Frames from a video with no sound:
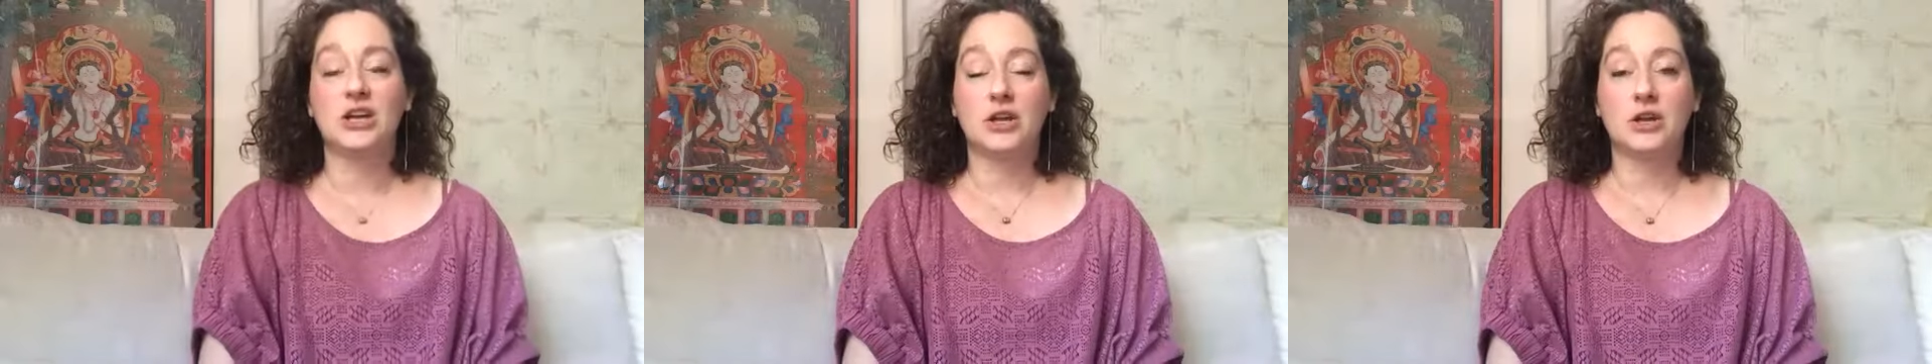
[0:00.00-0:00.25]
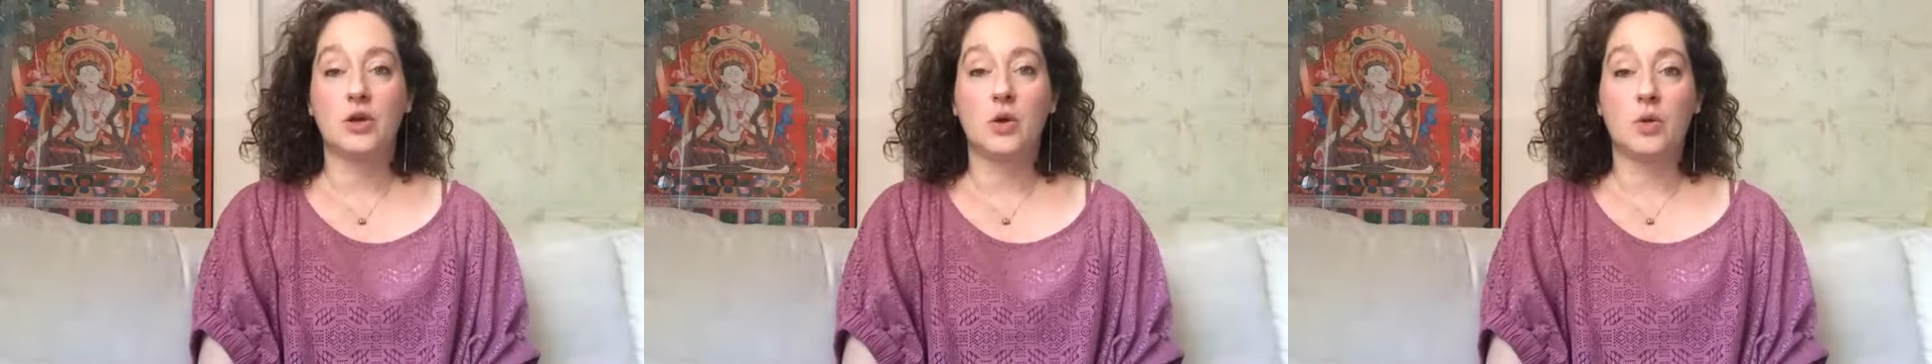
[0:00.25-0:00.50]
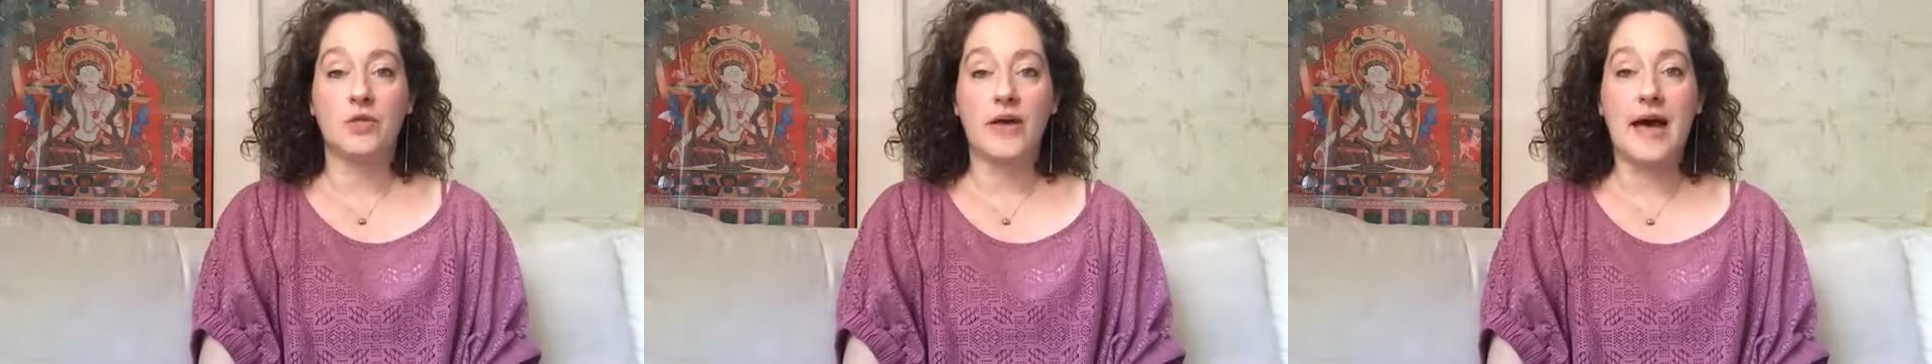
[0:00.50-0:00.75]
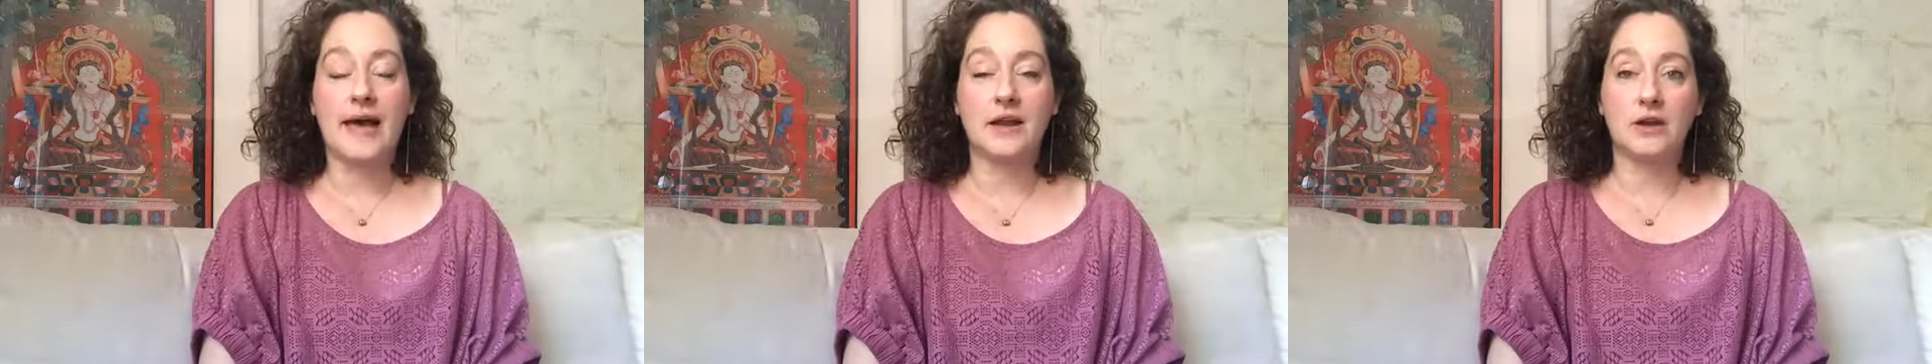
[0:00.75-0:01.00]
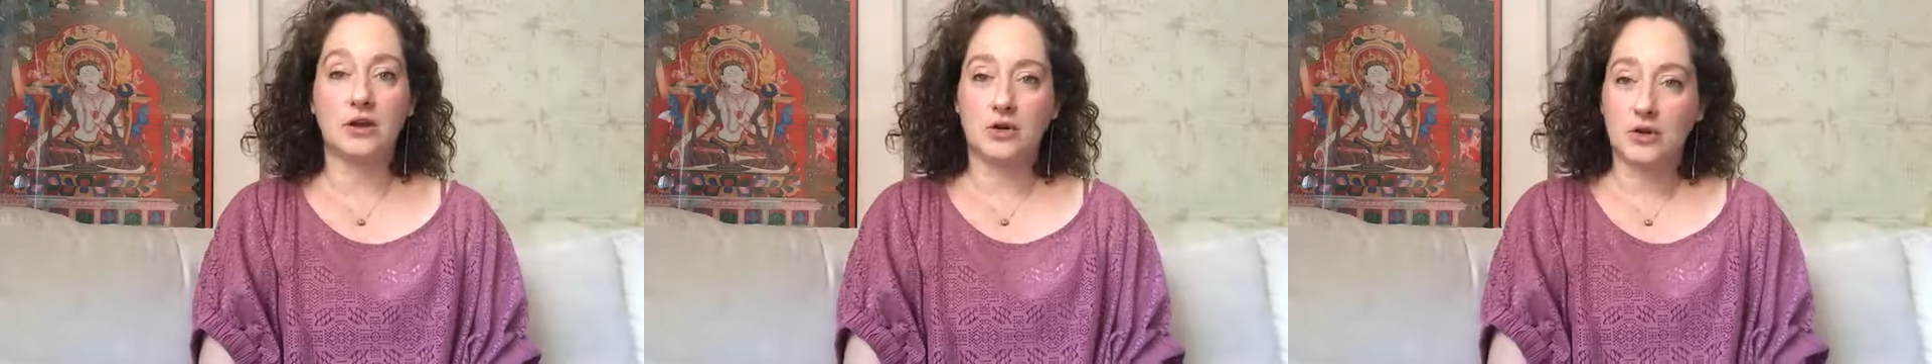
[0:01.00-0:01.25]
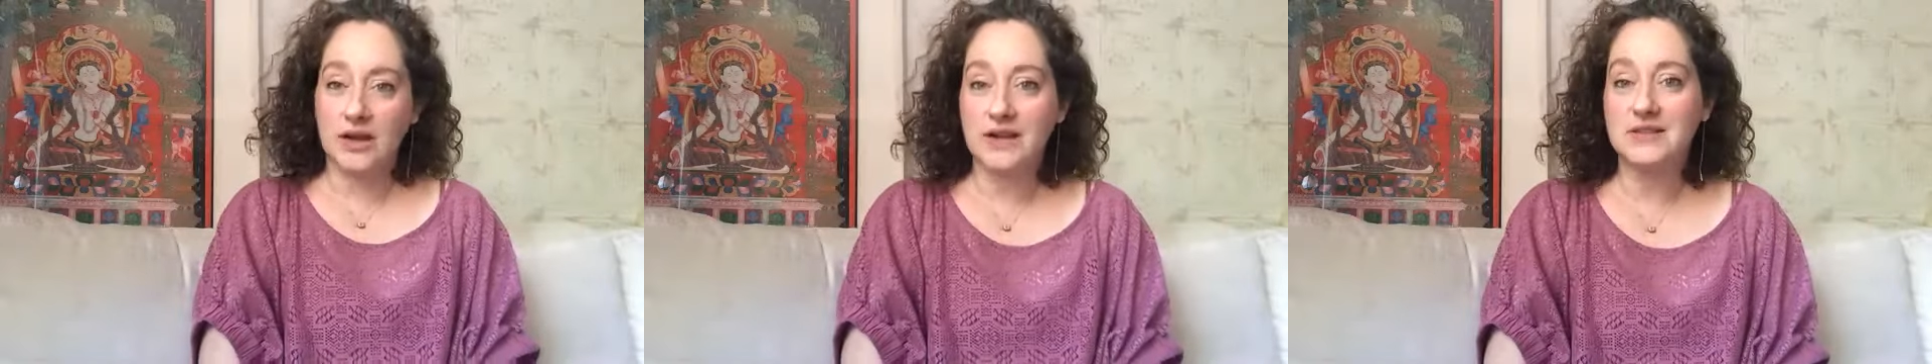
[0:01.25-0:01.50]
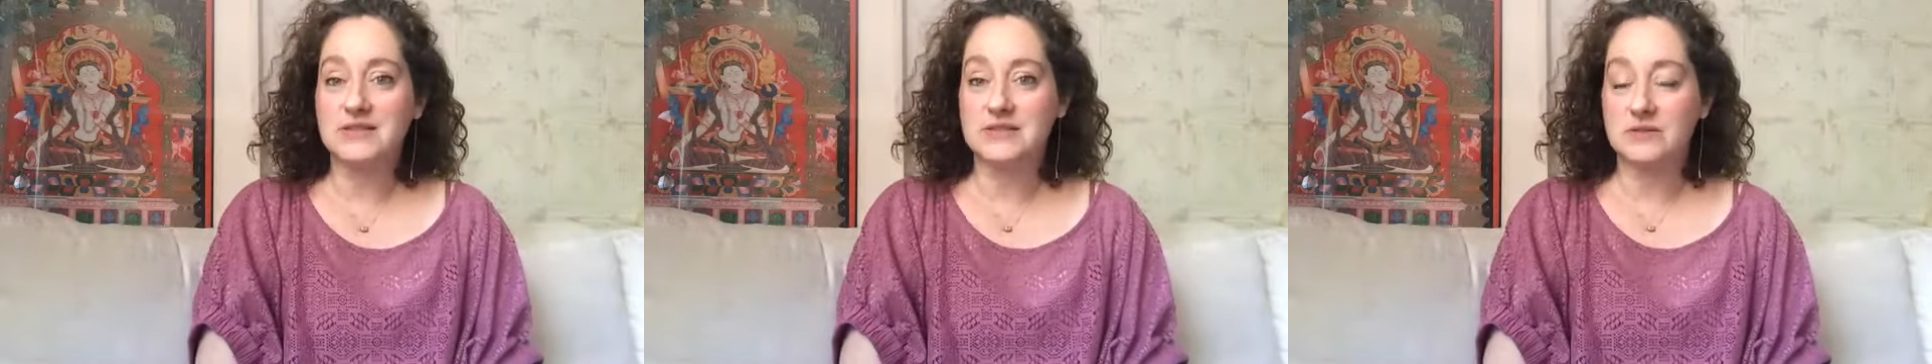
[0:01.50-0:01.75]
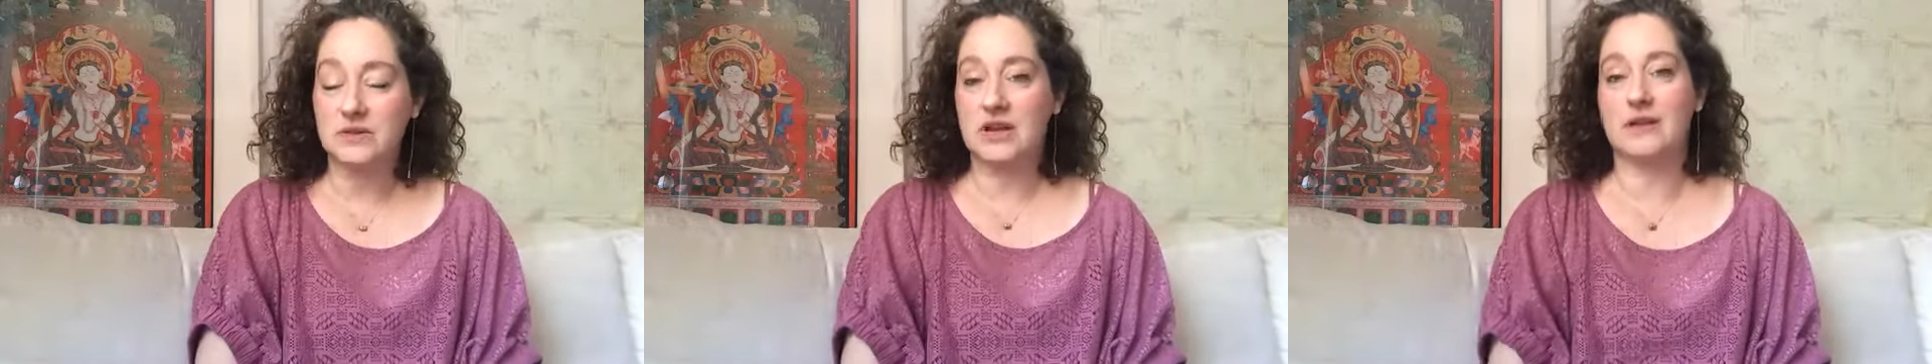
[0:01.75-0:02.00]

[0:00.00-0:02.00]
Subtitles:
you know, that creates,